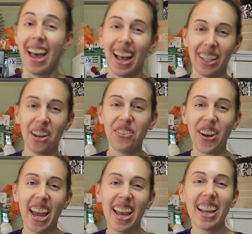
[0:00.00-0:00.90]
Hello
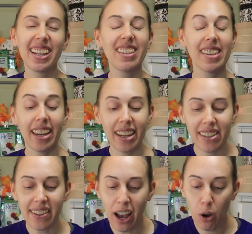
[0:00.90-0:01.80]
friends! It
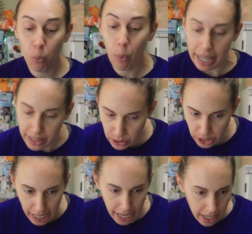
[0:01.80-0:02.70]
is now
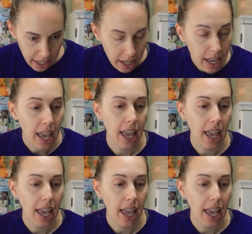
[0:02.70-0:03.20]
Wednesday,